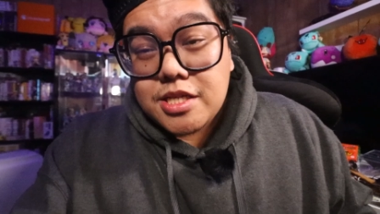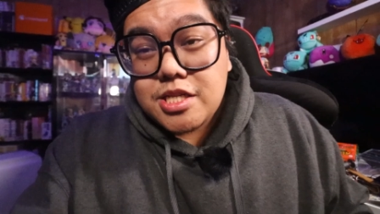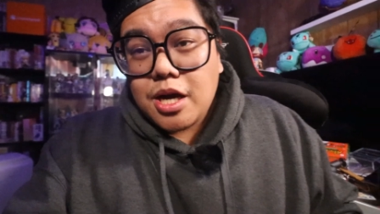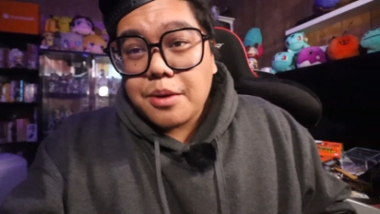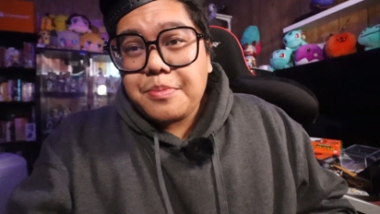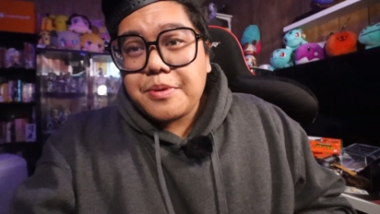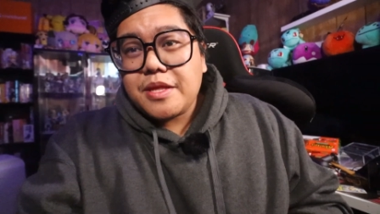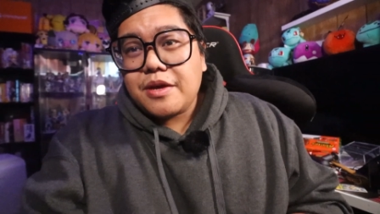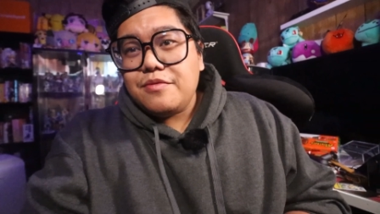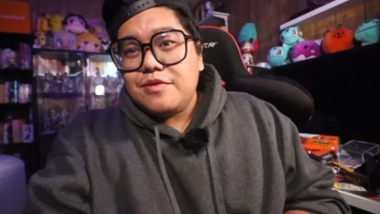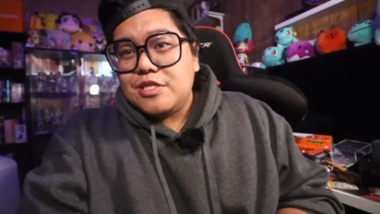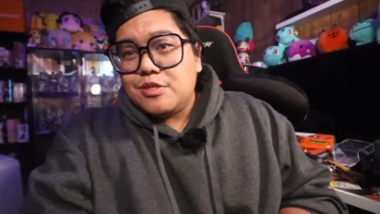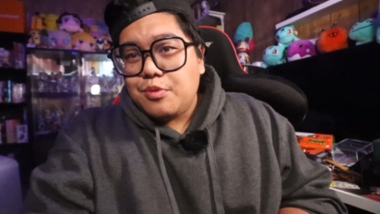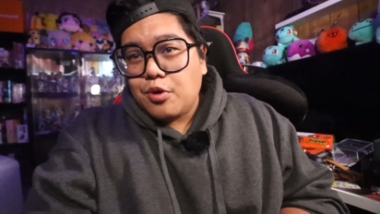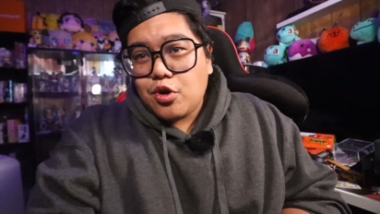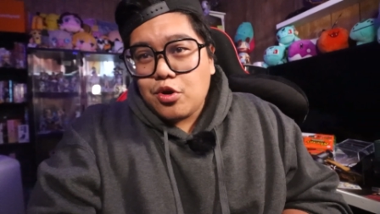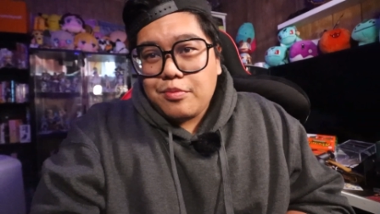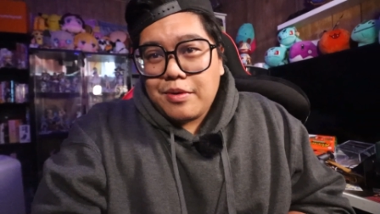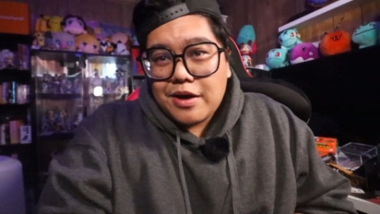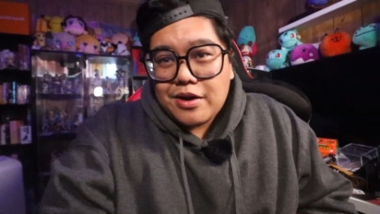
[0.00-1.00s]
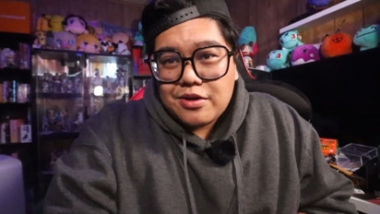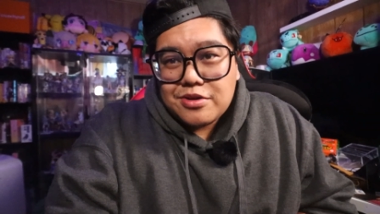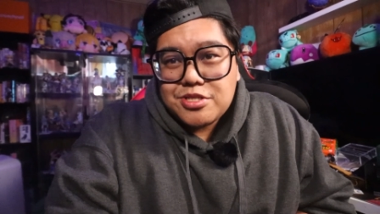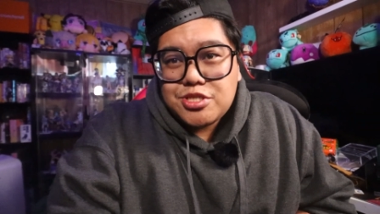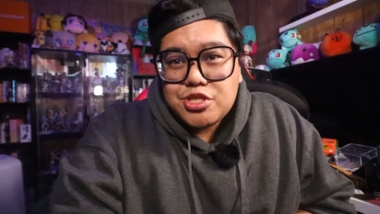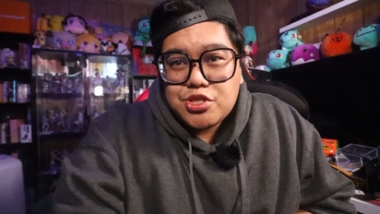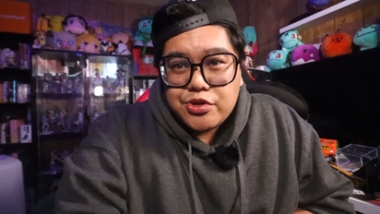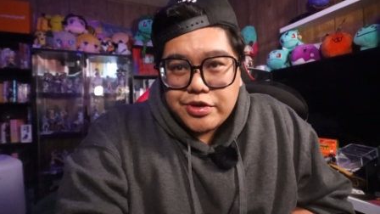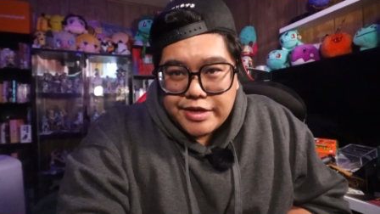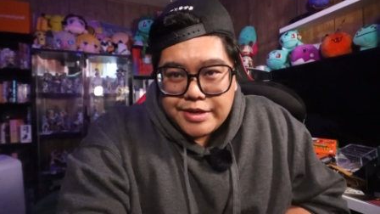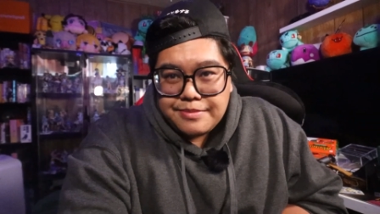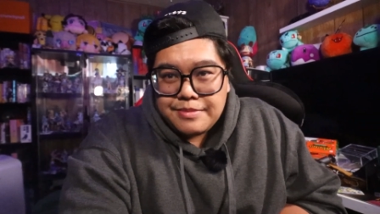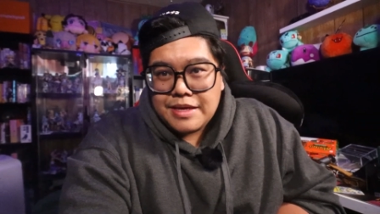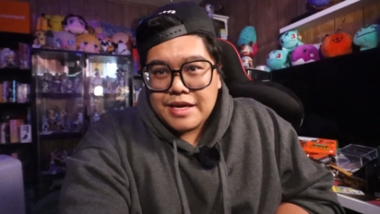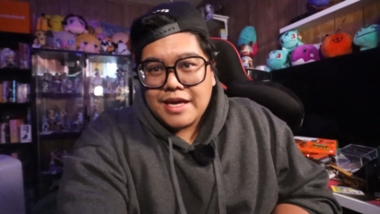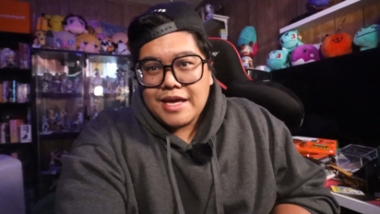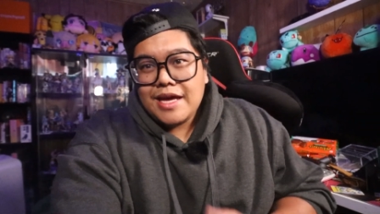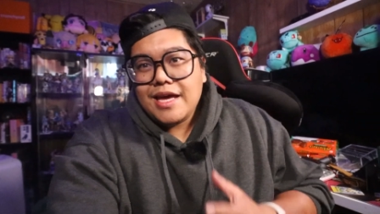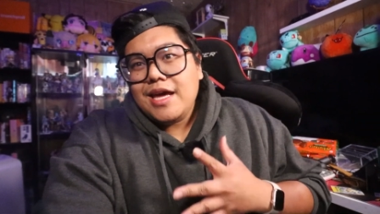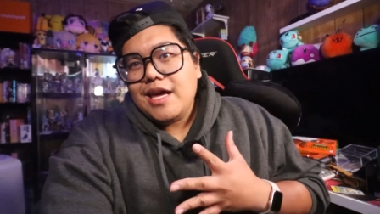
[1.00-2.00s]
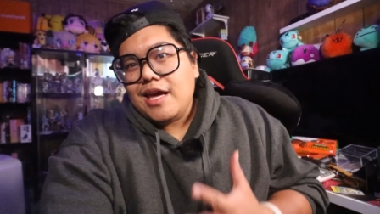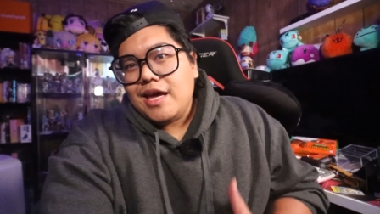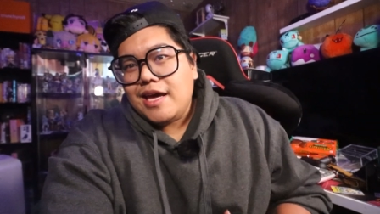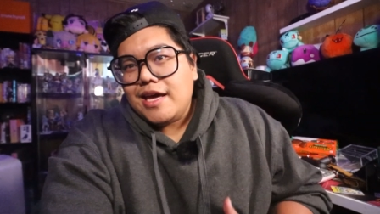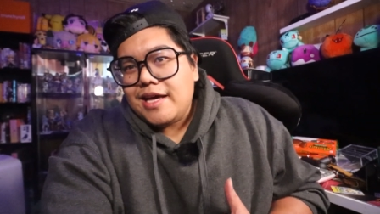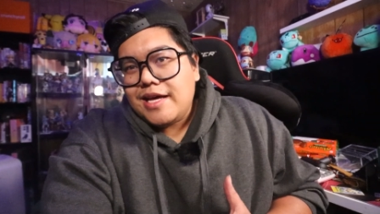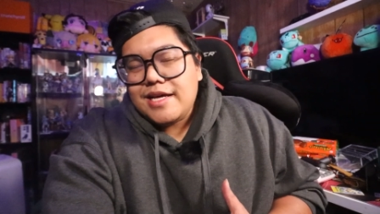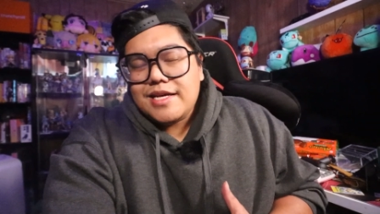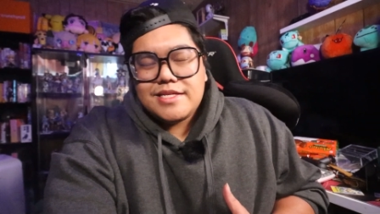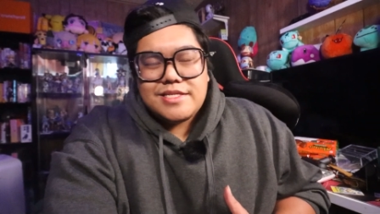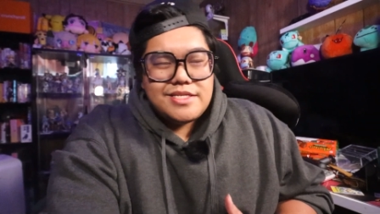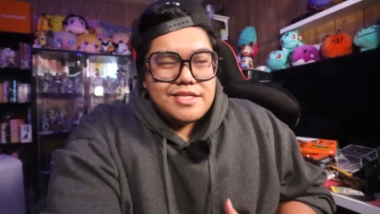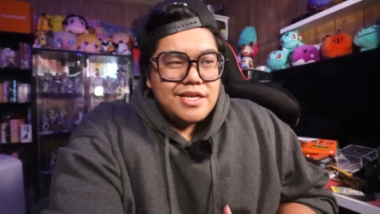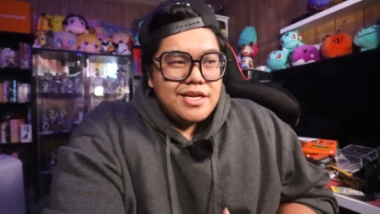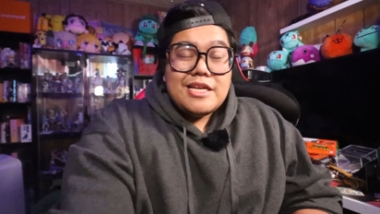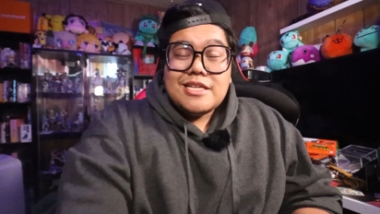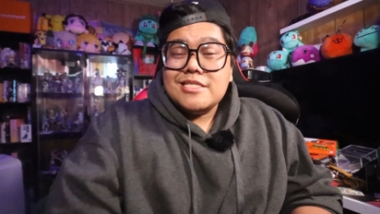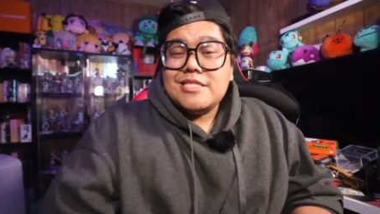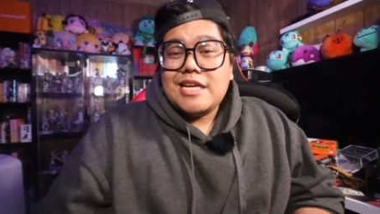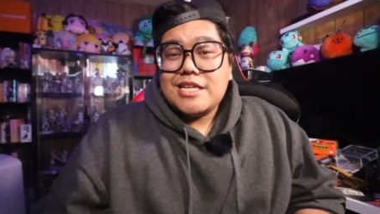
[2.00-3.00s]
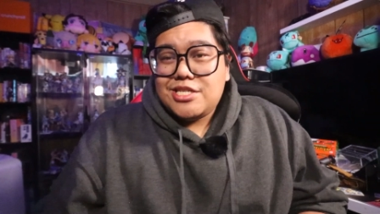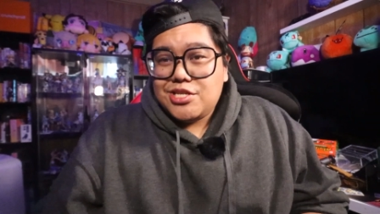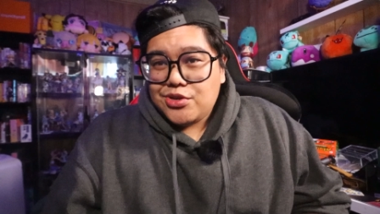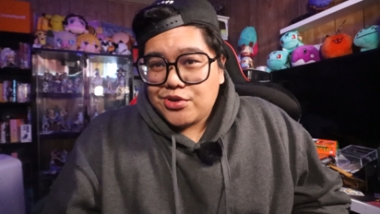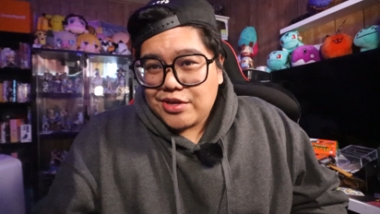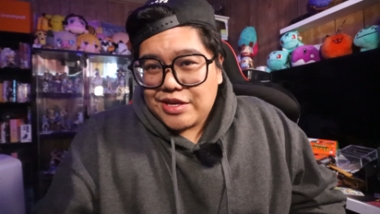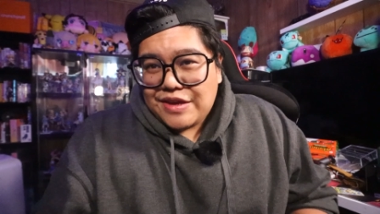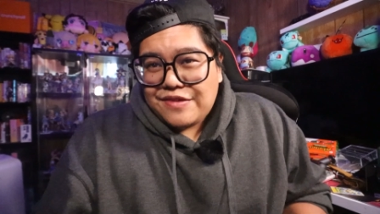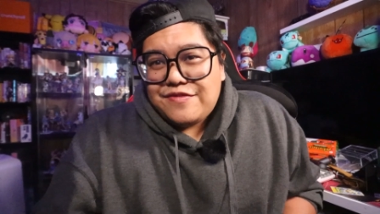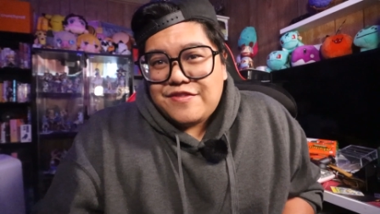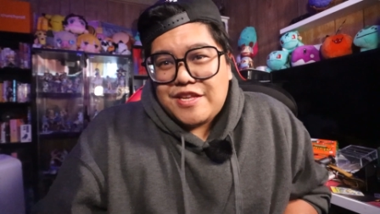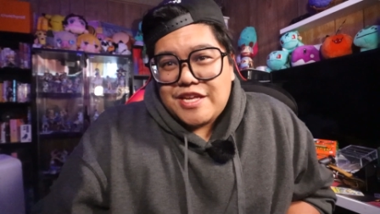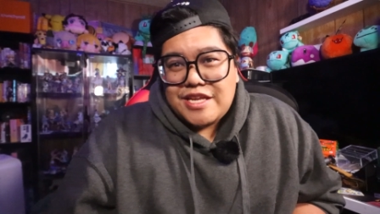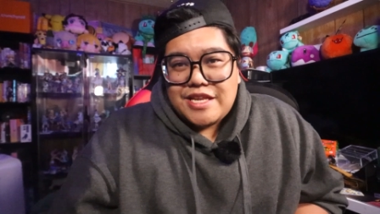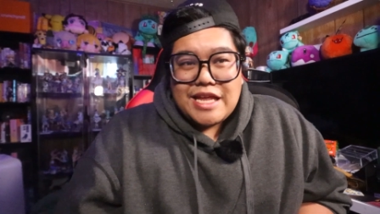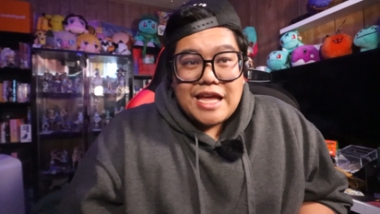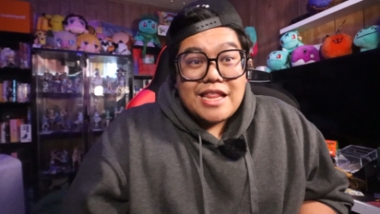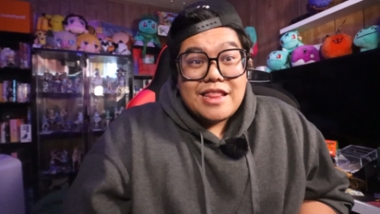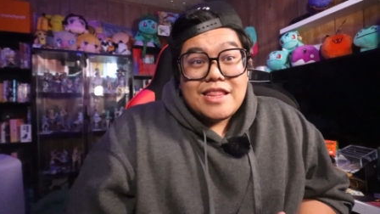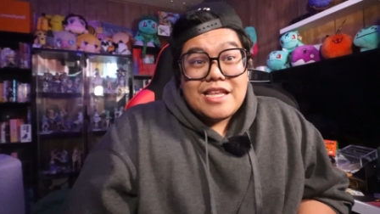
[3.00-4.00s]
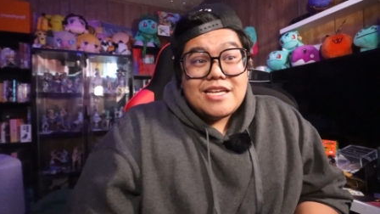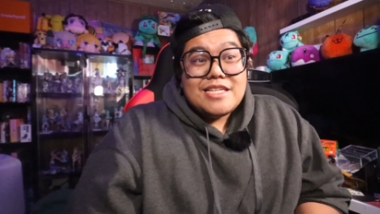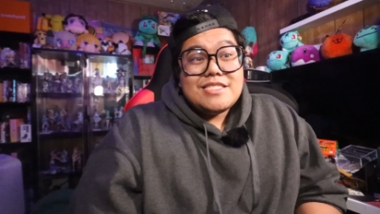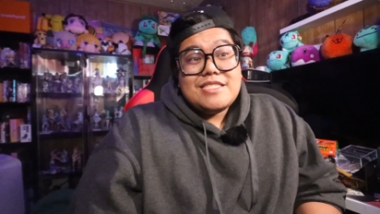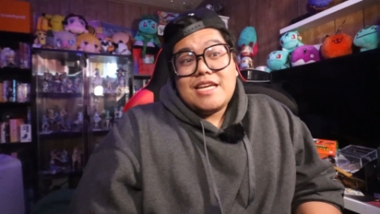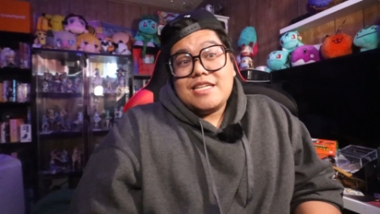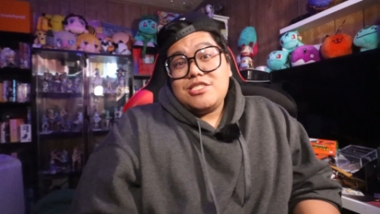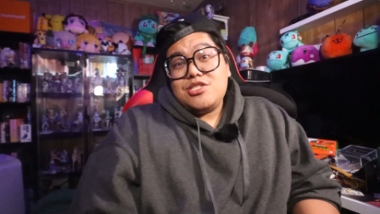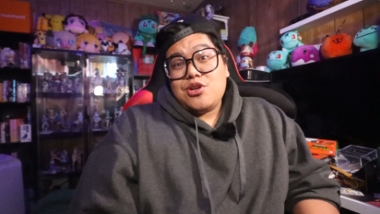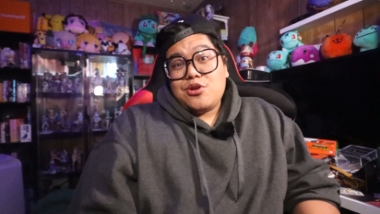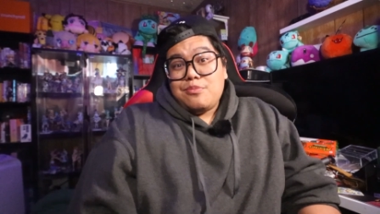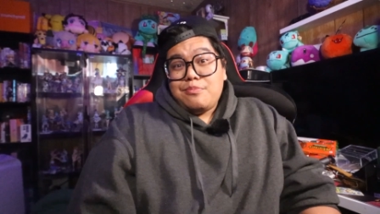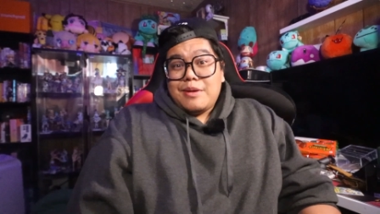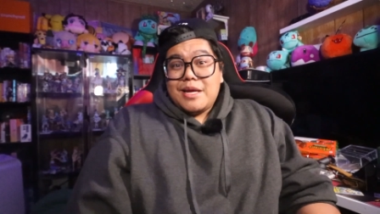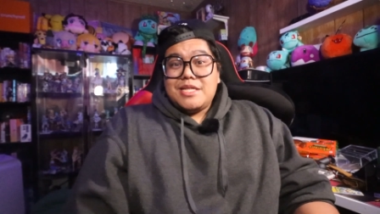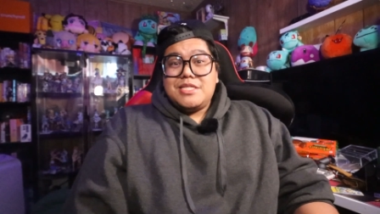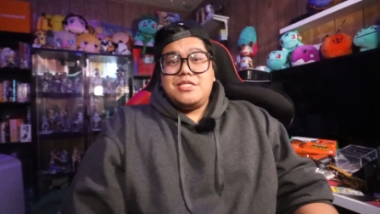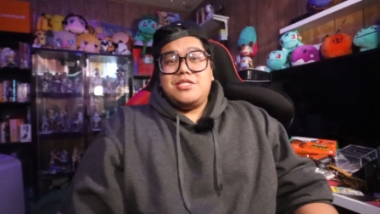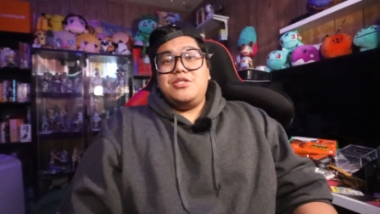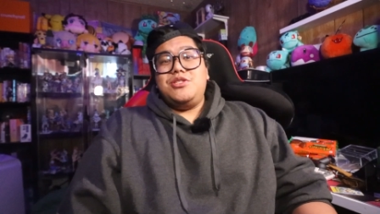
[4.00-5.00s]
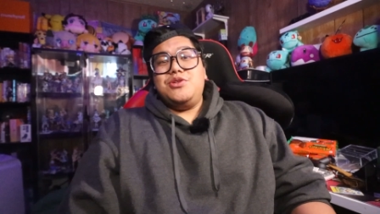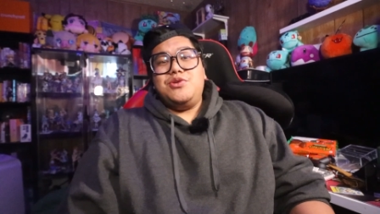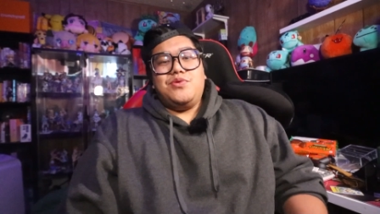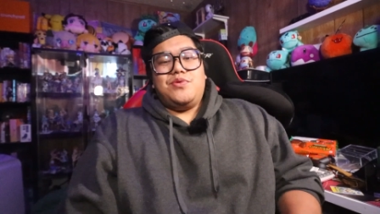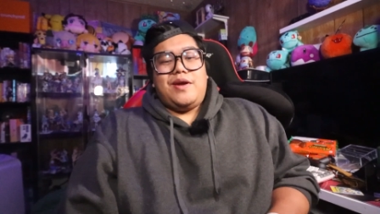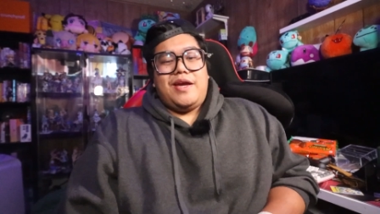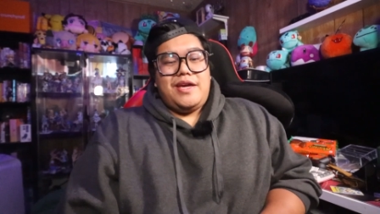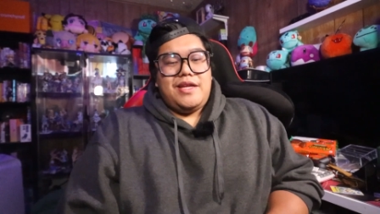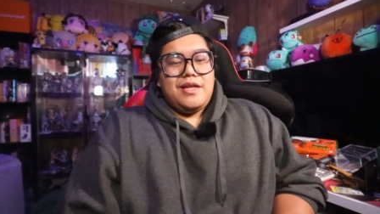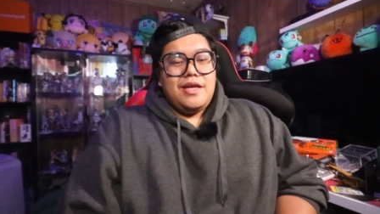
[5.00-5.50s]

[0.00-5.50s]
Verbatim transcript: A topic that we spoke about on stream is things that you're gifted and things that you're meant to do, right?